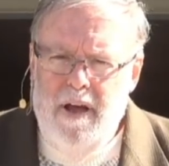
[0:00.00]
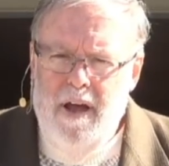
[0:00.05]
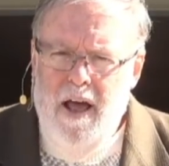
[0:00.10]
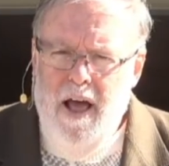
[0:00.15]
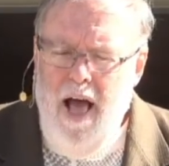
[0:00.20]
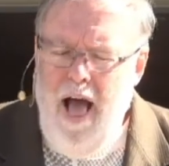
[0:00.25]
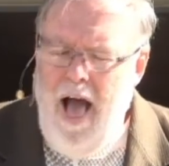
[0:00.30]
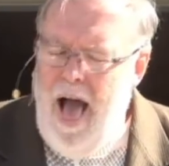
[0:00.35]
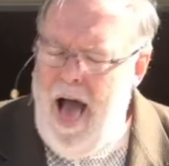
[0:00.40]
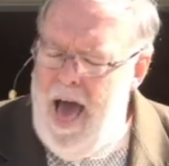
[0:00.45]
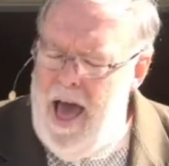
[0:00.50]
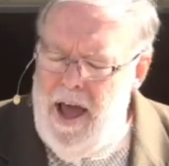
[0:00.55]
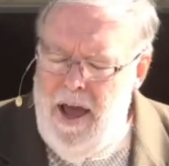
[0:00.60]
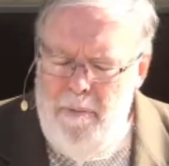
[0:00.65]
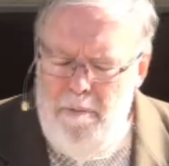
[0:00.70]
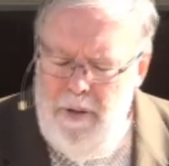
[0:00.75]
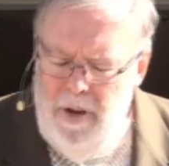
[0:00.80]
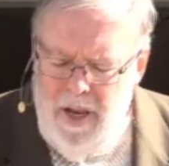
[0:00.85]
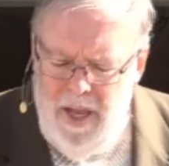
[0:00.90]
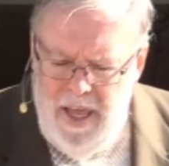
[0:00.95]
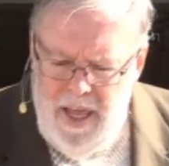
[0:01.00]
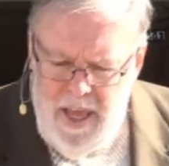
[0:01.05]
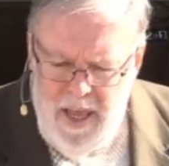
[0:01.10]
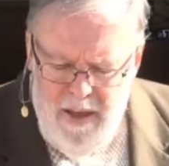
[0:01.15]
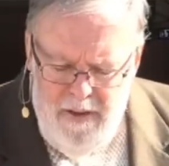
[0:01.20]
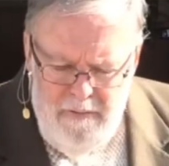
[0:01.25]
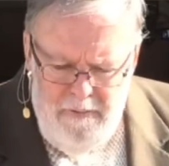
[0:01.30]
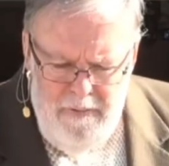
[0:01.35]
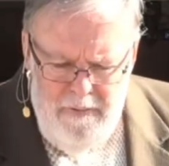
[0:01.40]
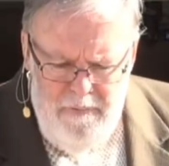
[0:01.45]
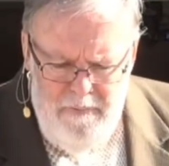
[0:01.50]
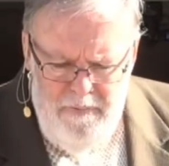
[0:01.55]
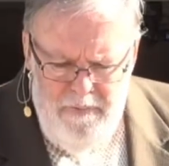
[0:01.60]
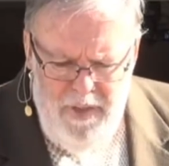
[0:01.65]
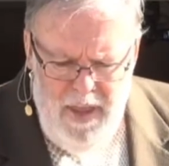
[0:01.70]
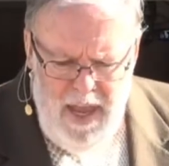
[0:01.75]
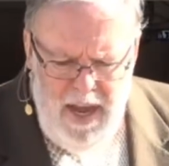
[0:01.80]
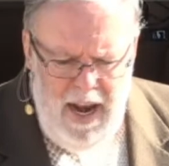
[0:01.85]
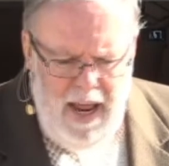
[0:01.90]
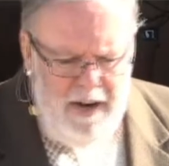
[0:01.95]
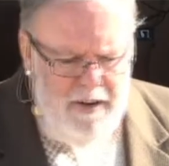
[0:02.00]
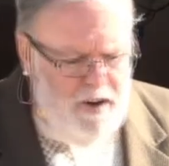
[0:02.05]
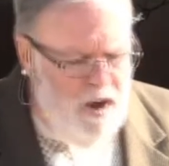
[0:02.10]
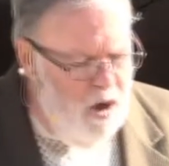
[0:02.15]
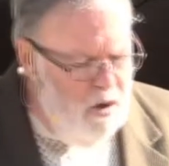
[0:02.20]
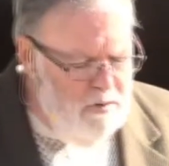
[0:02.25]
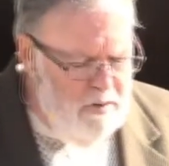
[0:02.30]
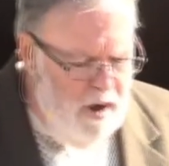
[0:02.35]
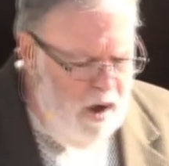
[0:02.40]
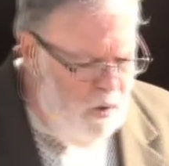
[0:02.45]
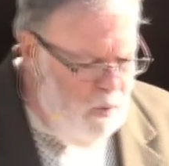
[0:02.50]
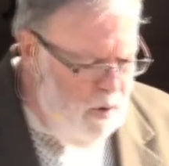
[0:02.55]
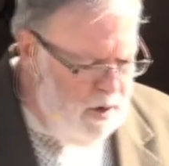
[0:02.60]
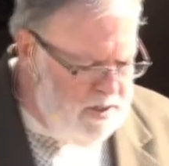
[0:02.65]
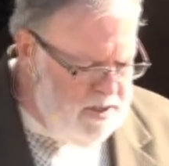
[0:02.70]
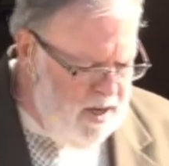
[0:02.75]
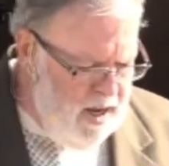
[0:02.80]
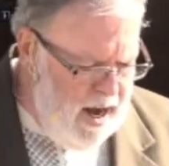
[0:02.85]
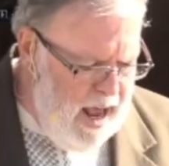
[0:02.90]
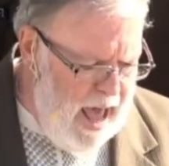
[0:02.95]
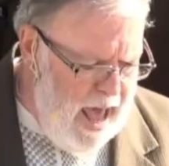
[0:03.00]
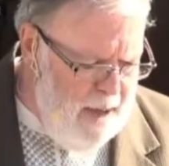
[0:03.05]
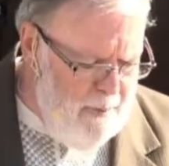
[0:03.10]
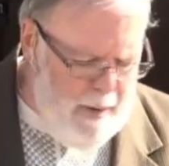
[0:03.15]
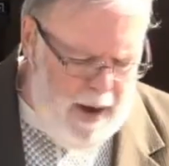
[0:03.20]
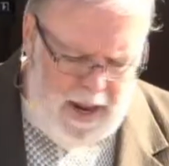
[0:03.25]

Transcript: I believe, and I don't know what's going to happen.